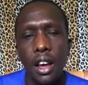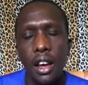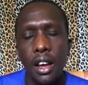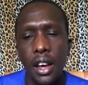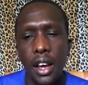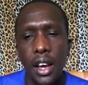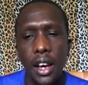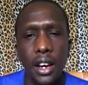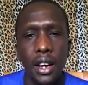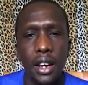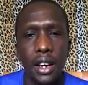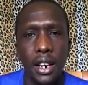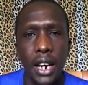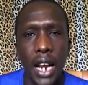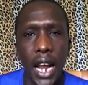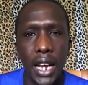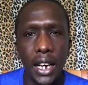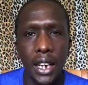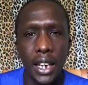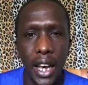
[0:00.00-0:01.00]
And
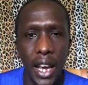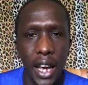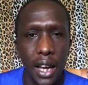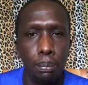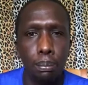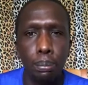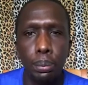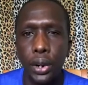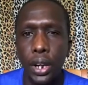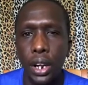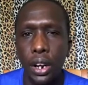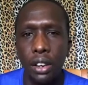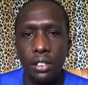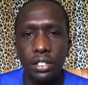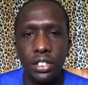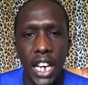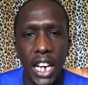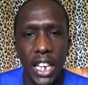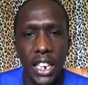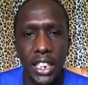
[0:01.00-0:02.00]
like April of
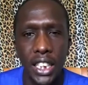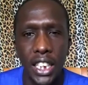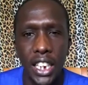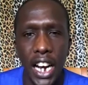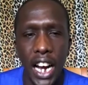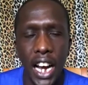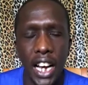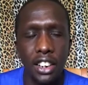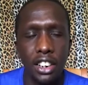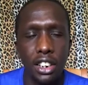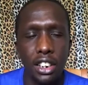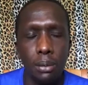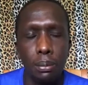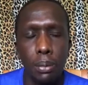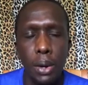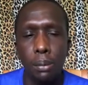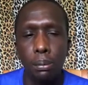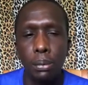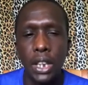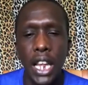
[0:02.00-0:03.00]
that year, I
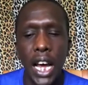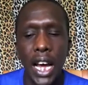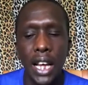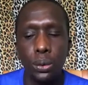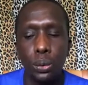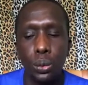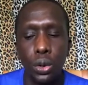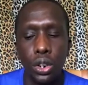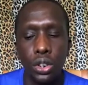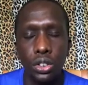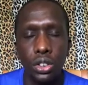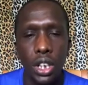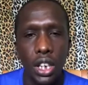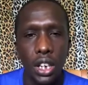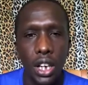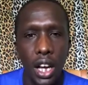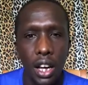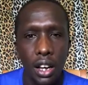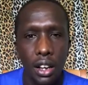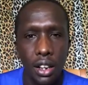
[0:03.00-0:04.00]
remember that was
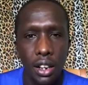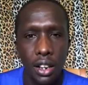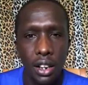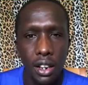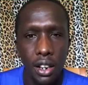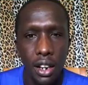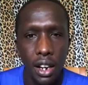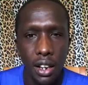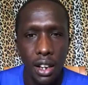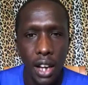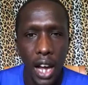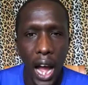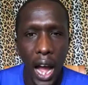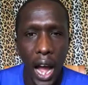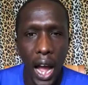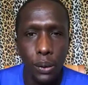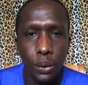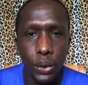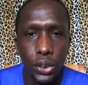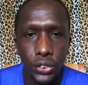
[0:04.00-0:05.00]

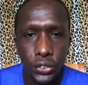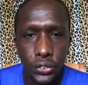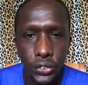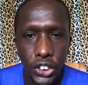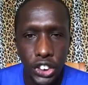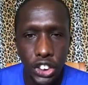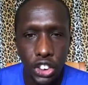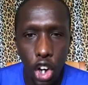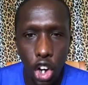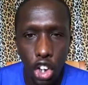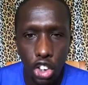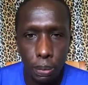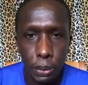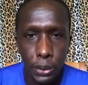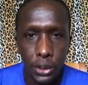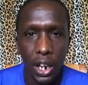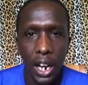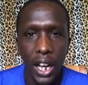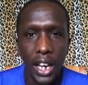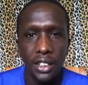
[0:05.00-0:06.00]
I was first
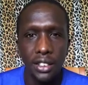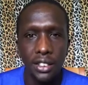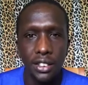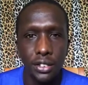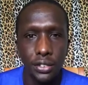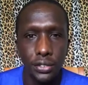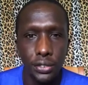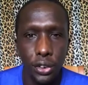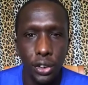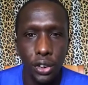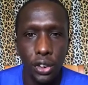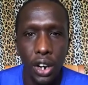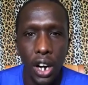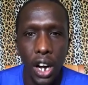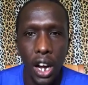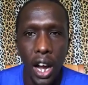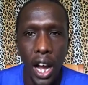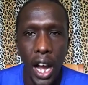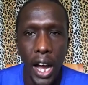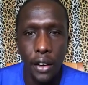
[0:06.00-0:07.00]
hospitalized for
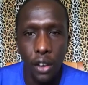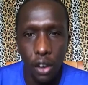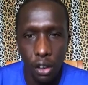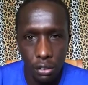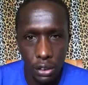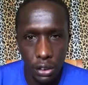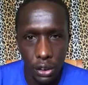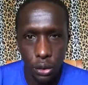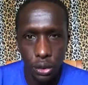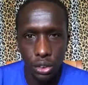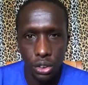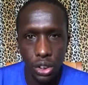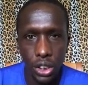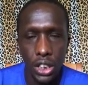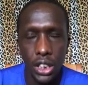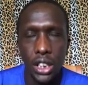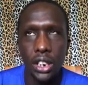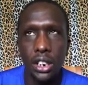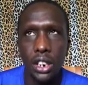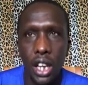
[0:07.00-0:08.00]
an overdose
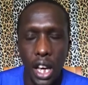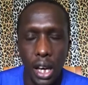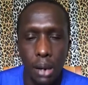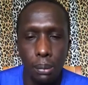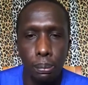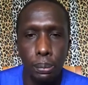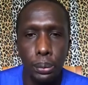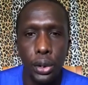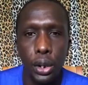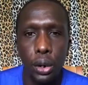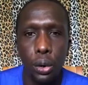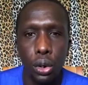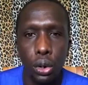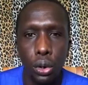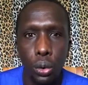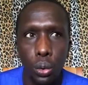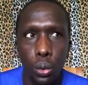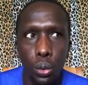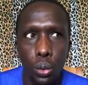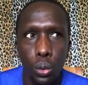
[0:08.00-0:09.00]
in April
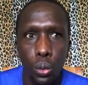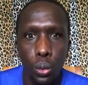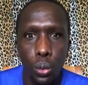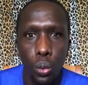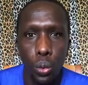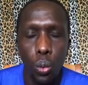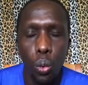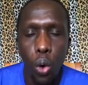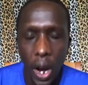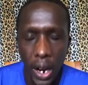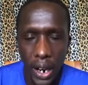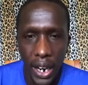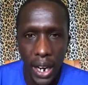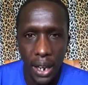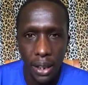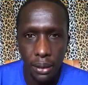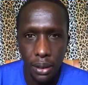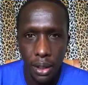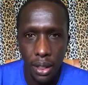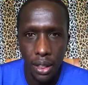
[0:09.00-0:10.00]
1,
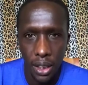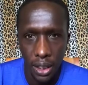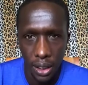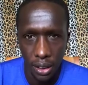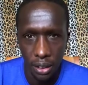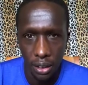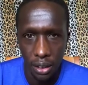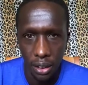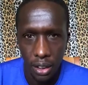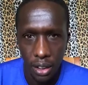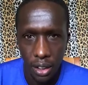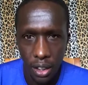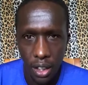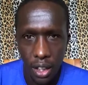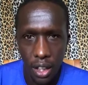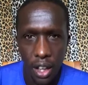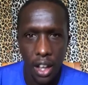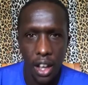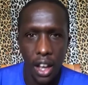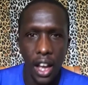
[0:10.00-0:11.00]
I think.
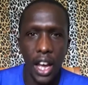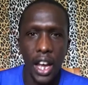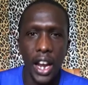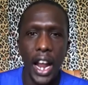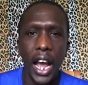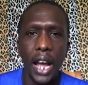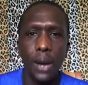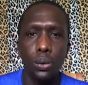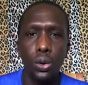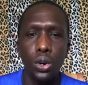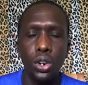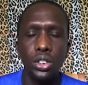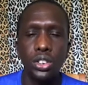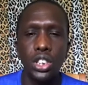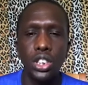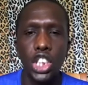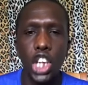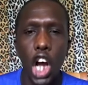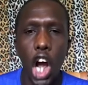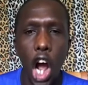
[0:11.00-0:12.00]
And I was
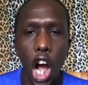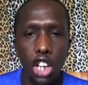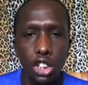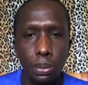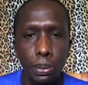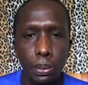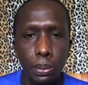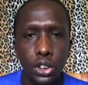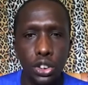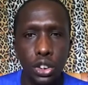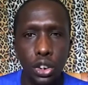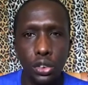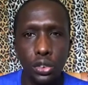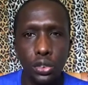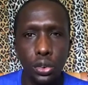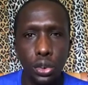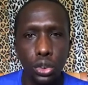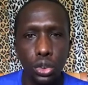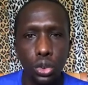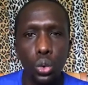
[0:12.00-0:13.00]
in the hospital
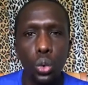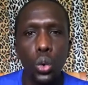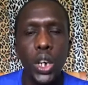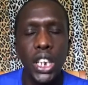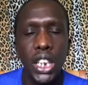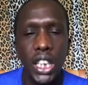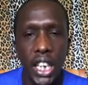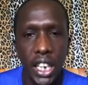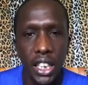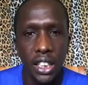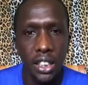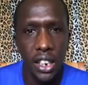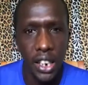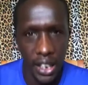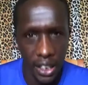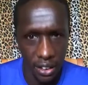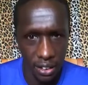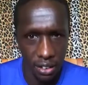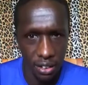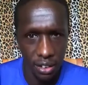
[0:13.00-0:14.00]
for 28
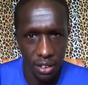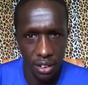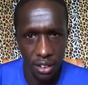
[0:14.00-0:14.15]
days.